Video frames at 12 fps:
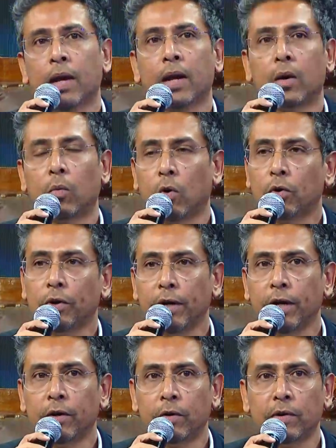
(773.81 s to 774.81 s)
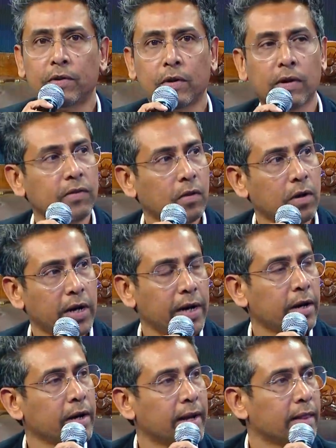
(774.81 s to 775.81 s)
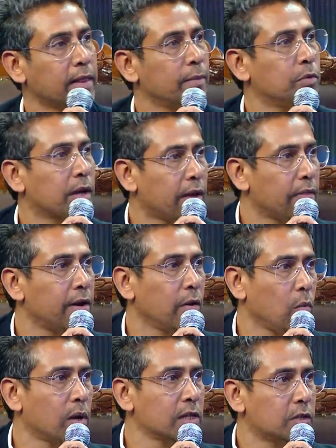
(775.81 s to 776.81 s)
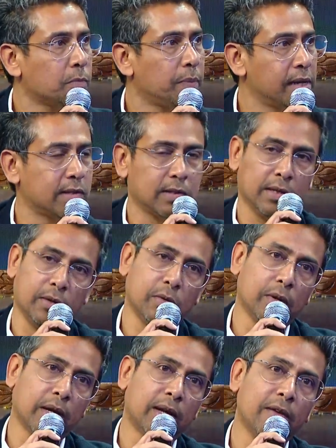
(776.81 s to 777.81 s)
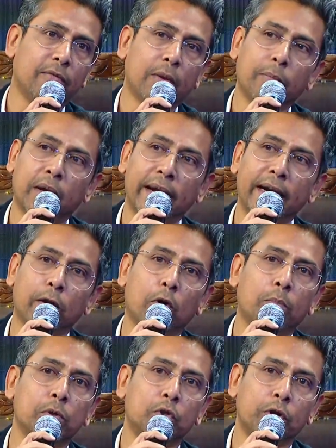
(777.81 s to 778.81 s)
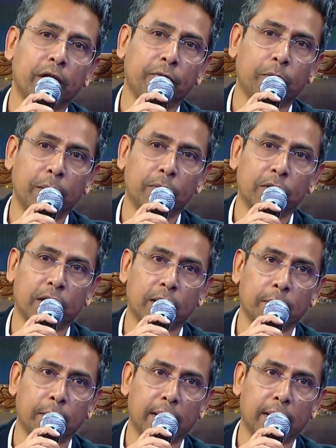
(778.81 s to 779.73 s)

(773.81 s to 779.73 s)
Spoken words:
Now, what you need to do is to consolidate and get them together in one space, you know, and create an opportunity for people to come